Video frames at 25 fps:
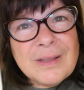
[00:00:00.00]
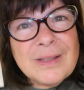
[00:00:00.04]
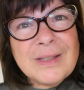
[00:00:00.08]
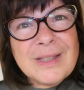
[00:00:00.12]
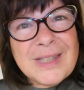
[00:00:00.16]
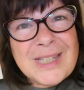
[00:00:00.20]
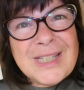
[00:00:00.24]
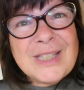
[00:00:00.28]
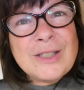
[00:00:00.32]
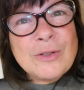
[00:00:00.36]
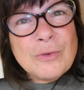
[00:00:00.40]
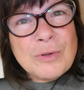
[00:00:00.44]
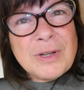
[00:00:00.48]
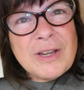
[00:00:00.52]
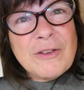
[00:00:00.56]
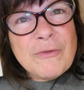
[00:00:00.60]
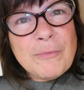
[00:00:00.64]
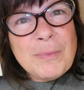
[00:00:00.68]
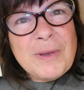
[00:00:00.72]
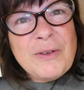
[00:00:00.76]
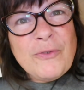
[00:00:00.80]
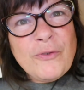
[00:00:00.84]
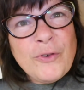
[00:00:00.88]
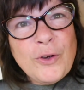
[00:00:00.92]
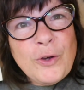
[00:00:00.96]
this will
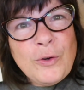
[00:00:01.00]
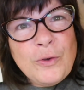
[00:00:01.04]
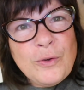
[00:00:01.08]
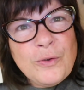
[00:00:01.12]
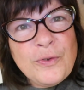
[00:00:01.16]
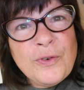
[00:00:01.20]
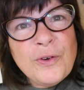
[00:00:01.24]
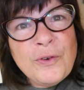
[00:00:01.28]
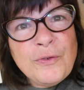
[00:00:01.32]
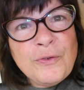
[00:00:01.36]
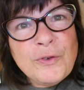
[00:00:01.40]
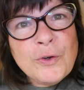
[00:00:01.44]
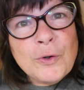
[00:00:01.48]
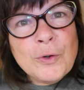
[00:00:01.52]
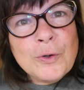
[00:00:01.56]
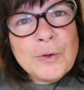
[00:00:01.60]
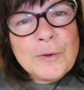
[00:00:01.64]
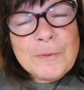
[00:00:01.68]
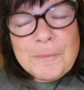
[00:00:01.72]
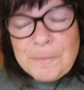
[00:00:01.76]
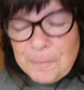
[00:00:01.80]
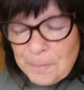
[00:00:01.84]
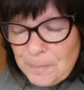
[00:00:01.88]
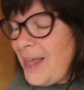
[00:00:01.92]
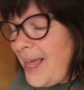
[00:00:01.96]
give me food for
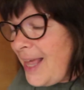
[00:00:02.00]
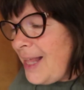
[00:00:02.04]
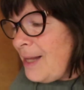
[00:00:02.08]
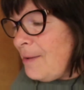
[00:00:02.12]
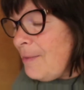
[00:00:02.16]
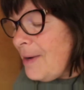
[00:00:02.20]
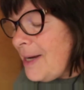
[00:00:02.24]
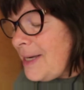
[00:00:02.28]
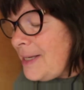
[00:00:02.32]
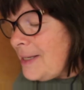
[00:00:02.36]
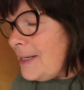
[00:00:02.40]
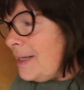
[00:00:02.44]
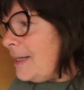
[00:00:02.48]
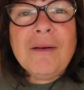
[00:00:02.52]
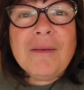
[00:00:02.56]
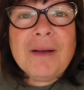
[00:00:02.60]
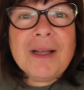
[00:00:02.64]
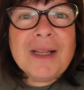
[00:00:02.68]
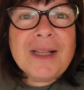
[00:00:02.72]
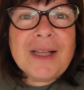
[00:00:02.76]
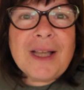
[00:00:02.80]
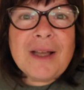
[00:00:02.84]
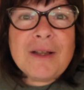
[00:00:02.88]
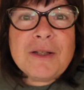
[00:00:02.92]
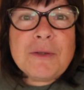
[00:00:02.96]
thought. Anyway, I'm
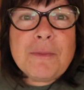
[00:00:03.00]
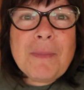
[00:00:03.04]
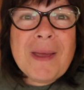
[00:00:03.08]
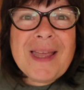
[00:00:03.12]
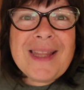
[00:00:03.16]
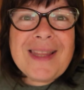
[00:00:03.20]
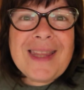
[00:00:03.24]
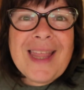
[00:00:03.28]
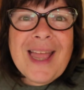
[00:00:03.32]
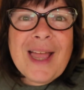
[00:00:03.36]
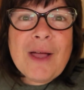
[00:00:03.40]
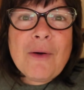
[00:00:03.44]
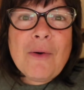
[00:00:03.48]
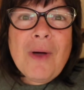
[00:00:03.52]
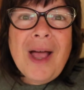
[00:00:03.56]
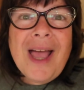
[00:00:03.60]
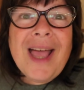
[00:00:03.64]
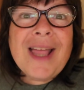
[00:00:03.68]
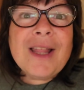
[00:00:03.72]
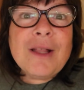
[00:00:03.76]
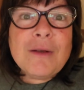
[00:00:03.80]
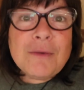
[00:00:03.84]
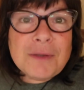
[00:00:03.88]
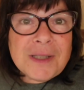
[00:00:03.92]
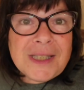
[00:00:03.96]
going to go to bed now,
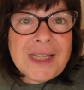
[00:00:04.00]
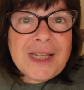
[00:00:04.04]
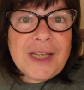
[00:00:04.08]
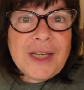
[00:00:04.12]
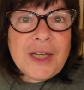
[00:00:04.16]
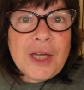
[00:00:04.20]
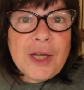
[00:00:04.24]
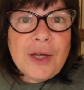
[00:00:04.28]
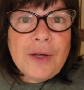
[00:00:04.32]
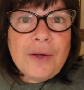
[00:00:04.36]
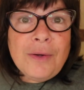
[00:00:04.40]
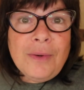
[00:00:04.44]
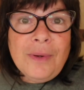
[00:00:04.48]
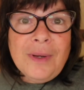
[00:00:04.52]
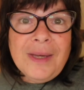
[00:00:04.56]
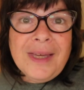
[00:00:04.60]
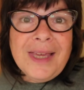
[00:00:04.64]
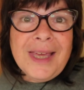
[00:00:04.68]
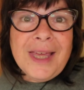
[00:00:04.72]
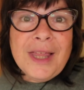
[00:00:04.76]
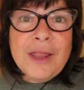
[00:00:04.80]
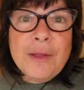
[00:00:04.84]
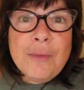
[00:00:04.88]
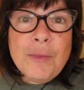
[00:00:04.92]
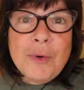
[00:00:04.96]
and I'll see you
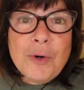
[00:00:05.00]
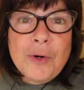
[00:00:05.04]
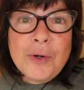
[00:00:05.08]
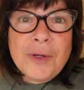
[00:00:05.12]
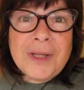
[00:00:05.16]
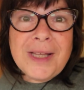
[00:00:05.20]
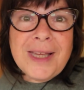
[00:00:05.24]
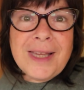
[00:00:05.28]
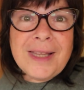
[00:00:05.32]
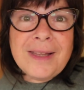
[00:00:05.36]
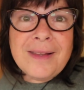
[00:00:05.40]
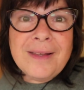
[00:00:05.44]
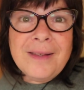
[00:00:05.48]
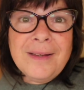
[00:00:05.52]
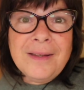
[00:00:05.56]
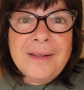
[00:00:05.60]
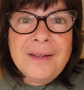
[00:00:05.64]
in the morning.